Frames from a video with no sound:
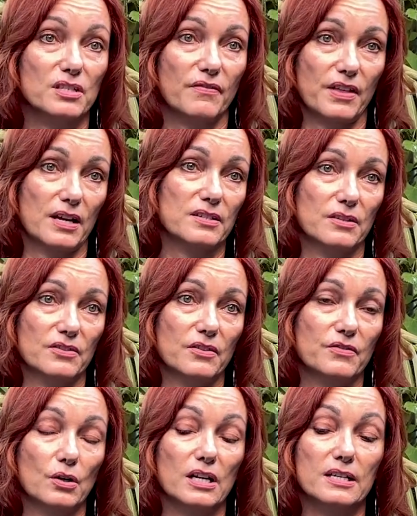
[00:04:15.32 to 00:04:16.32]
of thousands of
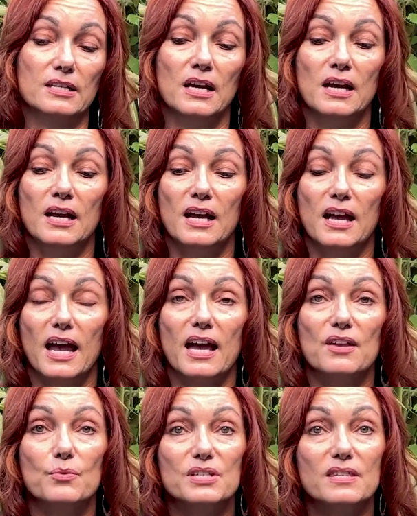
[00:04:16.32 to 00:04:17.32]
dollars.
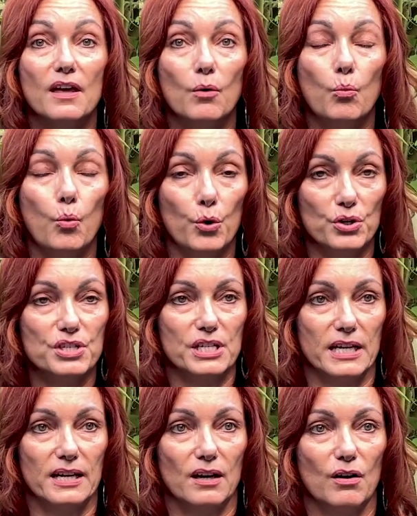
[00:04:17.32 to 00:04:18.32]
It was the worst
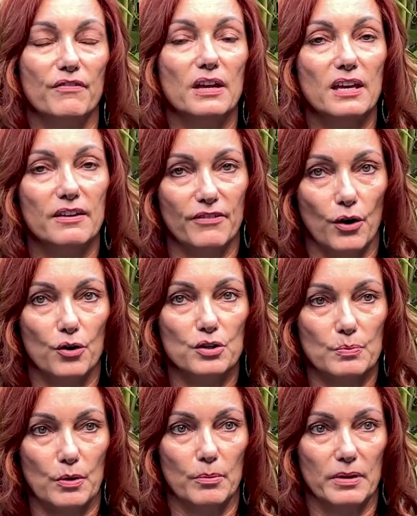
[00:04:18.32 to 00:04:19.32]
year I've ever
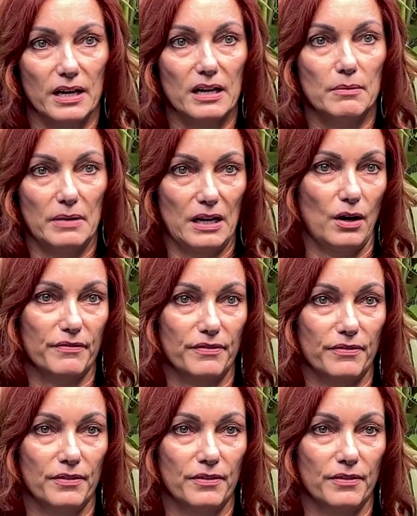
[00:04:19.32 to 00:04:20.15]
owned property in my life.